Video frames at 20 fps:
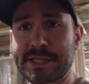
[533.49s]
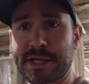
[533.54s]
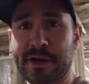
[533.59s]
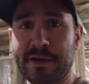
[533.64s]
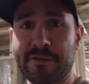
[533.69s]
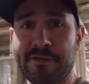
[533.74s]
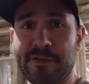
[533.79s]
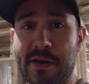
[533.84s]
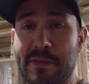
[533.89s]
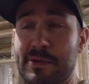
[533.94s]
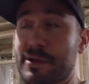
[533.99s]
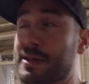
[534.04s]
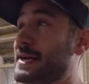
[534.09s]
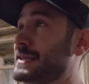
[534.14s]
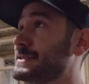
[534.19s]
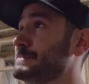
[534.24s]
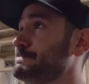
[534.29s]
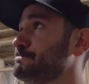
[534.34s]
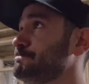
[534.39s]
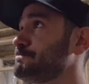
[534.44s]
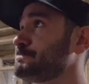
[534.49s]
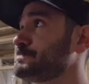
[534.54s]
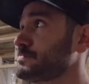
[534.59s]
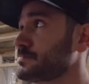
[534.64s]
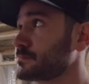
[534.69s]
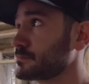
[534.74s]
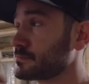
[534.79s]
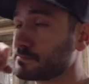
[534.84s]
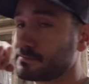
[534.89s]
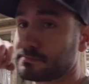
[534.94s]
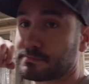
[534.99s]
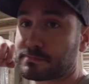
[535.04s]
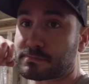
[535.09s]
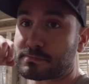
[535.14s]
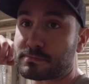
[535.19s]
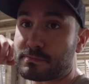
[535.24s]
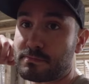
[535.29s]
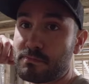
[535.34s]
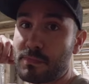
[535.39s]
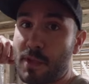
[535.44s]
sorry, fiberglass.
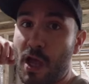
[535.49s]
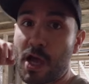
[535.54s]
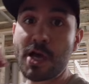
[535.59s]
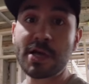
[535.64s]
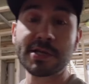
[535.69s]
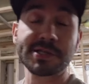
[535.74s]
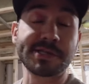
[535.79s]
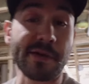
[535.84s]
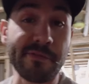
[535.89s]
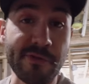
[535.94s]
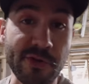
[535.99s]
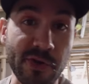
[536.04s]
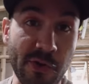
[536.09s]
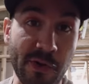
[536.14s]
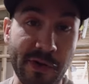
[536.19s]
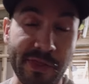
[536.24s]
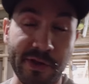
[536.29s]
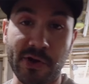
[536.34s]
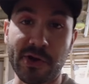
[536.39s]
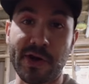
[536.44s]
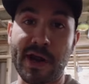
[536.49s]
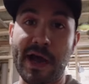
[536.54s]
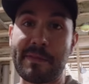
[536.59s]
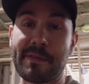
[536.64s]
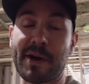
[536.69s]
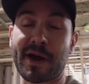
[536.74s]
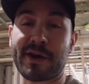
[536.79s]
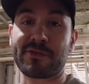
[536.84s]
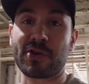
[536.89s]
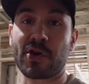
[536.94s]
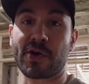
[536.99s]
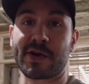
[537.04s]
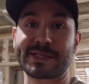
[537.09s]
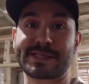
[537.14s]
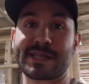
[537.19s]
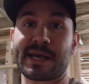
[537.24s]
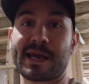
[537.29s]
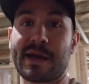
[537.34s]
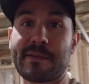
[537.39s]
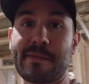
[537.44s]
Some of you with a good eye might have
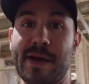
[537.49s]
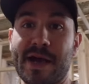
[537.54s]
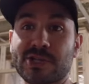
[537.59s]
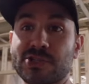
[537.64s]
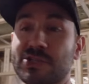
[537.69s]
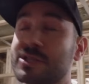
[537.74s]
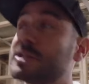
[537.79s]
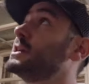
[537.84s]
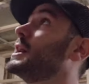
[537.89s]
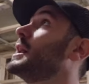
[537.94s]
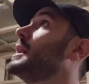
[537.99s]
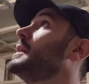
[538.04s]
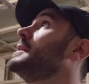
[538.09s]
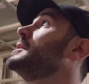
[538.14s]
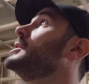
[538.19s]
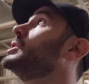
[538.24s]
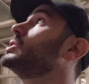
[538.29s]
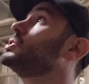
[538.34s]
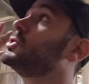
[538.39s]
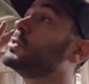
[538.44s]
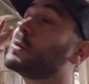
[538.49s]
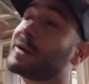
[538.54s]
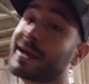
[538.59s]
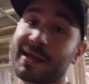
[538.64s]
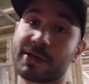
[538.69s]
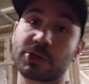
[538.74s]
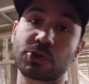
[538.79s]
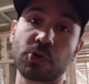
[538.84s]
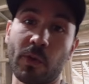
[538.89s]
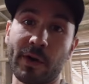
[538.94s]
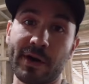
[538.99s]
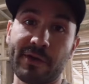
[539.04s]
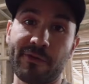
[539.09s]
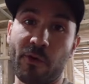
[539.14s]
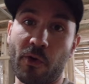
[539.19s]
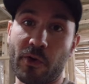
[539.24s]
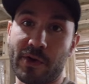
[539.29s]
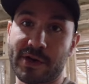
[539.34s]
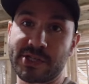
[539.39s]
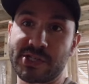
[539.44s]
noticed that I'm actually doing it
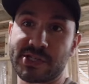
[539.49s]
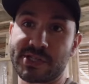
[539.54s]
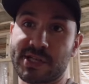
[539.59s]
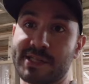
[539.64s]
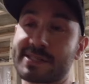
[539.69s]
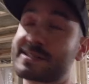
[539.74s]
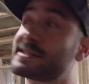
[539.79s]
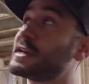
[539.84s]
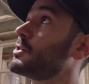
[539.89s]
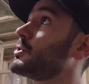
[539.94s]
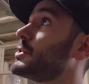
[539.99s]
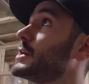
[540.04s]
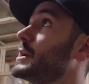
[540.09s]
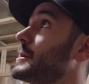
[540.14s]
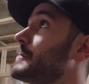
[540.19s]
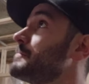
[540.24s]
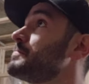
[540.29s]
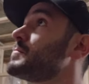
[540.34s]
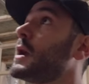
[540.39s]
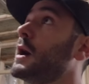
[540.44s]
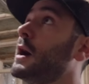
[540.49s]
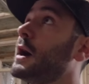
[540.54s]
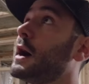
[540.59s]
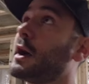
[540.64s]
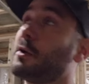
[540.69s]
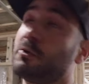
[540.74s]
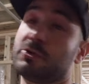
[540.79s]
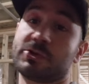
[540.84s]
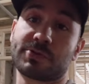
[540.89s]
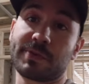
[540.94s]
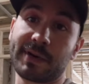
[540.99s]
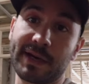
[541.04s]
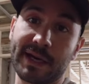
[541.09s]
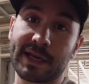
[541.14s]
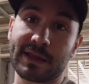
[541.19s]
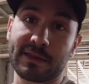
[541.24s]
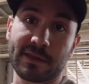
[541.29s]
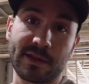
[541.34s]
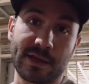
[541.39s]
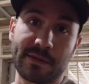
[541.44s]
24 inches on center here. I was
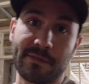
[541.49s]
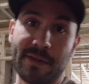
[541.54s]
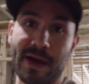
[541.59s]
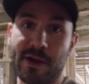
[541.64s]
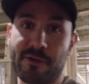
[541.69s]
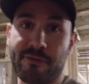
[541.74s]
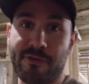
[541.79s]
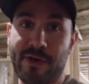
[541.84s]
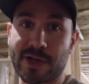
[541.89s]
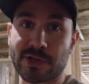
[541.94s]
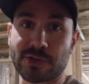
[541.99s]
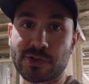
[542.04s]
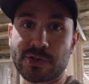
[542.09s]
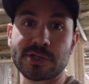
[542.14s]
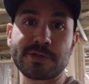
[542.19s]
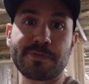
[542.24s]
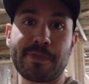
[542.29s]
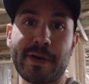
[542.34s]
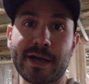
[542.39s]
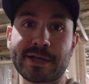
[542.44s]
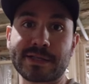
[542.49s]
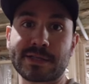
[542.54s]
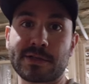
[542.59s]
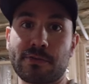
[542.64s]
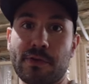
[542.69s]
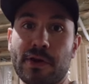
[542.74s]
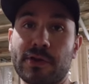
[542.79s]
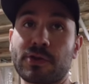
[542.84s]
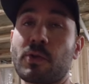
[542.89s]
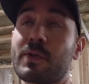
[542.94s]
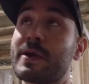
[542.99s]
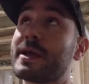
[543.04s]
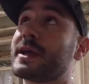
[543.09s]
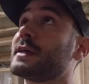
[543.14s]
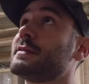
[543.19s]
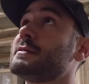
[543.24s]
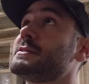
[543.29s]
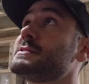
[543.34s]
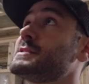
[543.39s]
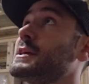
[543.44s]
reading the manufacturer's specs throughout the
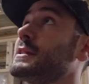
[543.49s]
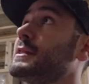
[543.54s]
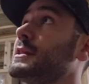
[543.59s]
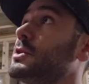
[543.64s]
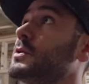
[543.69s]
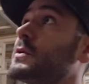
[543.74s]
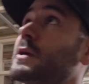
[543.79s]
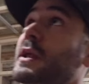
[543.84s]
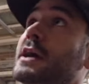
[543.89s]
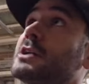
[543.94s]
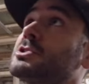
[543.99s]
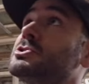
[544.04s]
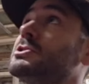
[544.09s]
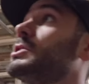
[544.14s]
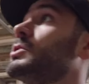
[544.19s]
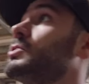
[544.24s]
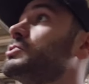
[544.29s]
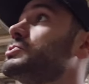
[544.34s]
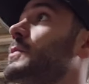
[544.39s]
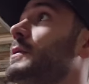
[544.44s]
week and they said that you can actually go